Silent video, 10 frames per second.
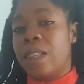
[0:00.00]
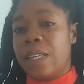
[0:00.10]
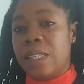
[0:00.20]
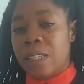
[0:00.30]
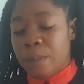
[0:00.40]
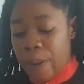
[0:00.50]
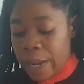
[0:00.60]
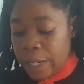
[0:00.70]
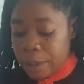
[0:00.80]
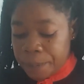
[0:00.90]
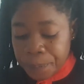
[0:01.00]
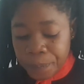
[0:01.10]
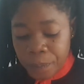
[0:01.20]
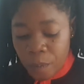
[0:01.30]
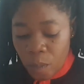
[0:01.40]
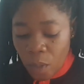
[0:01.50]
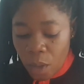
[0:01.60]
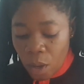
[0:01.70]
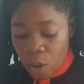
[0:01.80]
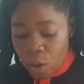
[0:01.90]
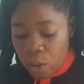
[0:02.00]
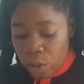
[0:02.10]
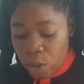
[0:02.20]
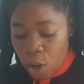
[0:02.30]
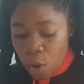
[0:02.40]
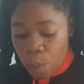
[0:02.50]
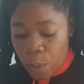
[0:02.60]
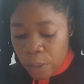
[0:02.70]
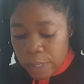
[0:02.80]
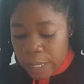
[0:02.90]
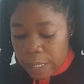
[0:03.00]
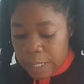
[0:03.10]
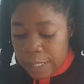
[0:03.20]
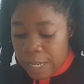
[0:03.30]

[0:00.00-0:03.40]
This is my own postcard.